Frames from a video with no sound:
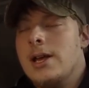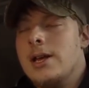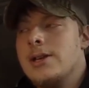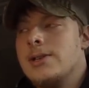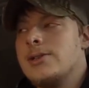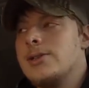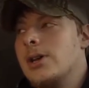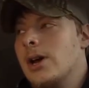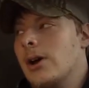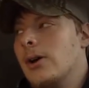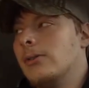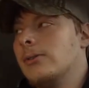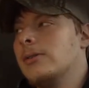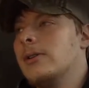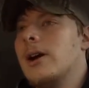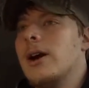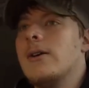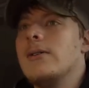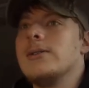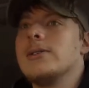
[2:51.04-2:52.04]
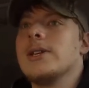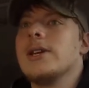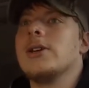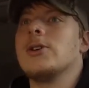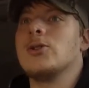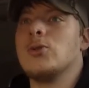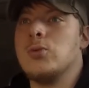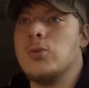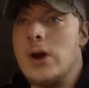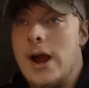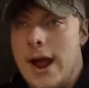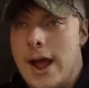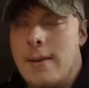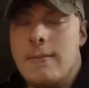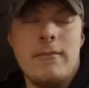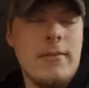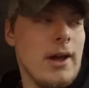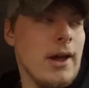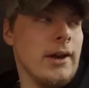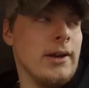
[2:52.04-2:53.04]
So I was like, Crap,
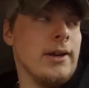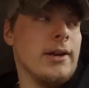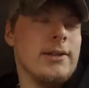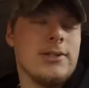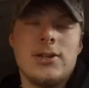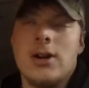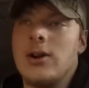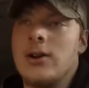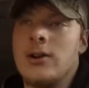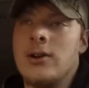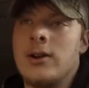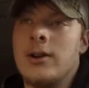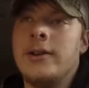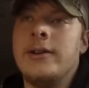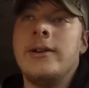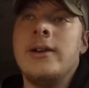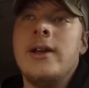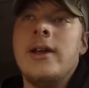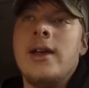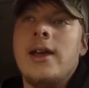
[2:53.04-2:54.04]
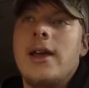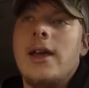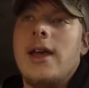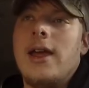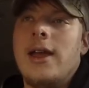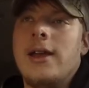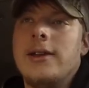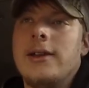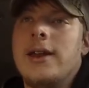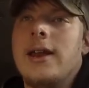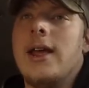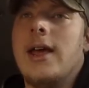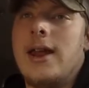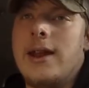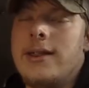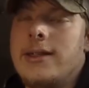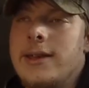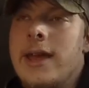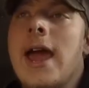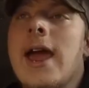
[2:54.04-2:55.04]
I need to start on it and get
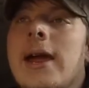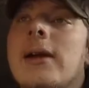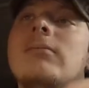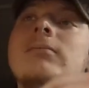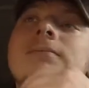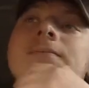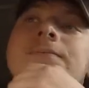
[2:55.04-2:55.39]
ahead of the game.